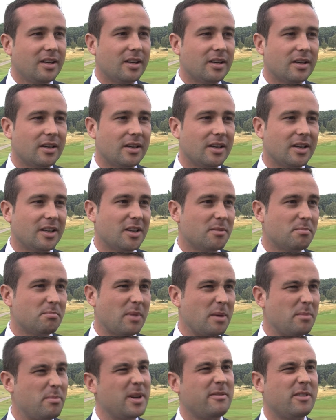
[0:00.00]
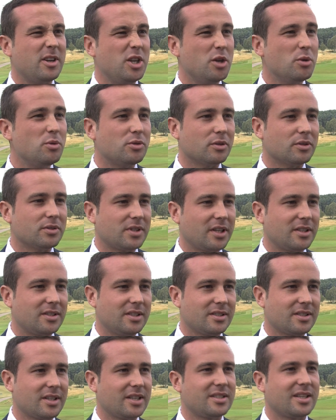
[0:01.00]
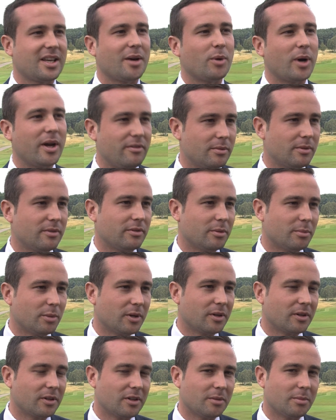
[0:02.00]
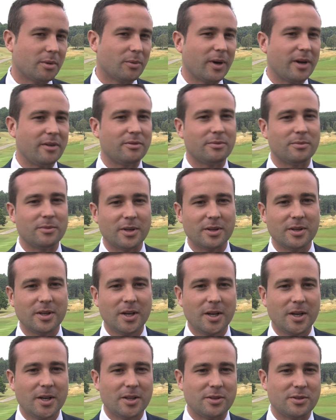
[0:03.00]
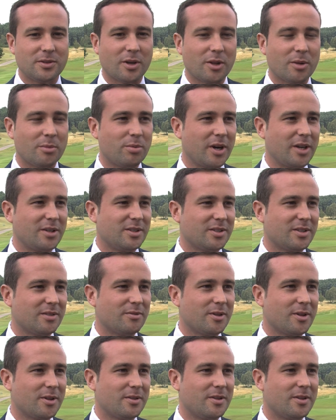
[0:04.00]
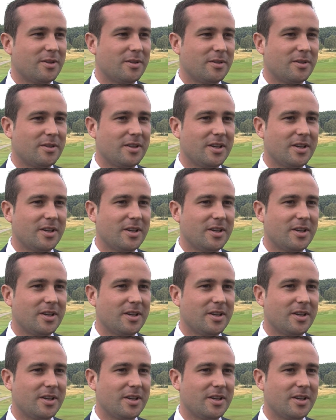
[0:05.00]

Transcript: a bit of a neutral setting. It's nice to get away from the football club, away from the sort of the pressures of the